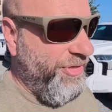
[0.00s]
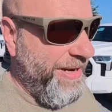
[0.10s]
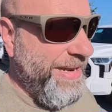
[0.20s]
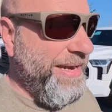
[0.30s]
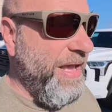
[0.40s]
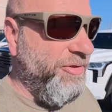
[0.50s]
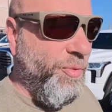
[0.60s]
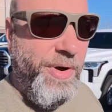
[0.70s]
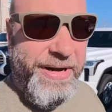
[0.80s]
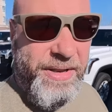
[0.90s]
thing. Then the
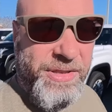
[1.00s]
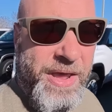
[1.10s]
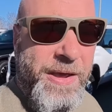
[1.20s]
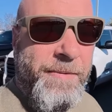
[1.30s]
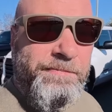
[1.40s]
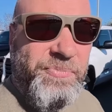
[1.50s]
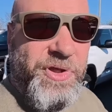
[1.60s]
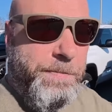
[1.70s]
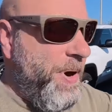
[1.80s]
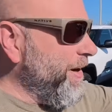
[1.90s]
other one is
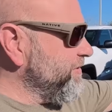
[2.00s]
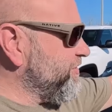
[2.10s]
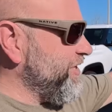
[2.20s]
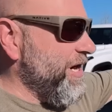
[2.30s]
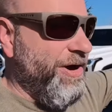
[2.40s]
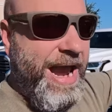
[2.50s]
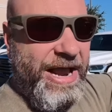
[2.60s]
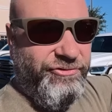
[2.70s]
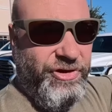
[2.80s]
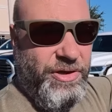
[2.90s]
the parts that are
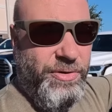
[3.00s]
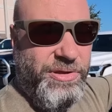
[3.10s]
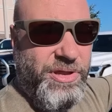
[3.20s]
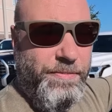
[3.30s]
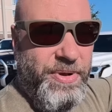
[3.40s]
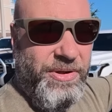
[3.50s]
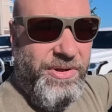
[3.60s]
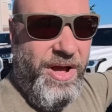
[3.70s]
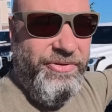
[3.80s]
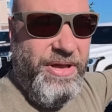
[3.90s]
actually used to build
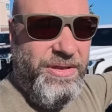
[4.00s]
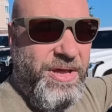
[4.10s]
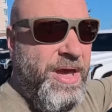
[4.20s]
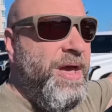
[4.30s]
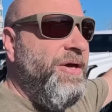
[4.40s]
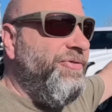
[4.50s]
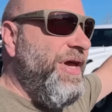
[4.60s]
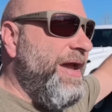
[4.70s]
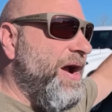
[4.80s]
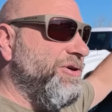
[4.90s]
all these.
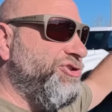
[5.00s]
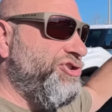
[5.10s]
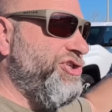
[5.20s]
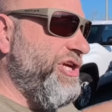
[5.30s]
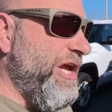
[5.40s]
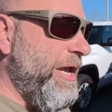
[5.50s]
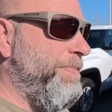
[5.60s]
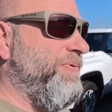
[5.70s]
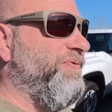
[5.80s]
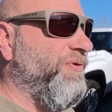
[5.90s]
They are
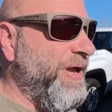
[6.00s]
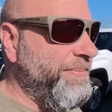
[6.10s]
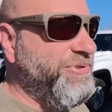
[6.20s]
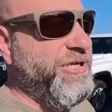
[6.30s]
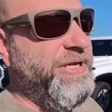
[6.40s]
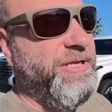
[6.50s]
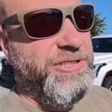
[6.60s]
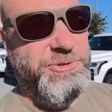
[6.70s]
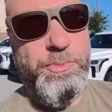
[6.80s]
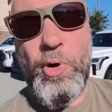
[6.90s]
cheap, flimsy,
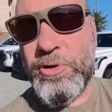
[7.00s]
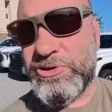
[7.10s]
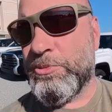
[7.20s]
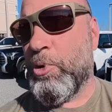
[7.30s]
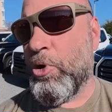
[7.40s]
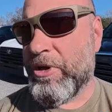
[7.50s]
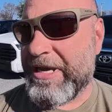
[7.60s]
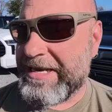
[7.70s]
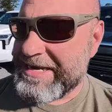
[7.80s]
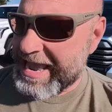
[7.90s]
disposable
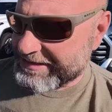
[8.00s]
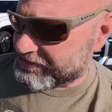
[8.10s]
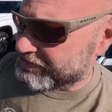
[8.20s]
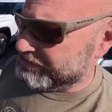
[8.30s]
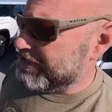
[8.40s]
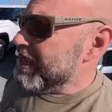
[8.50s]
connectors.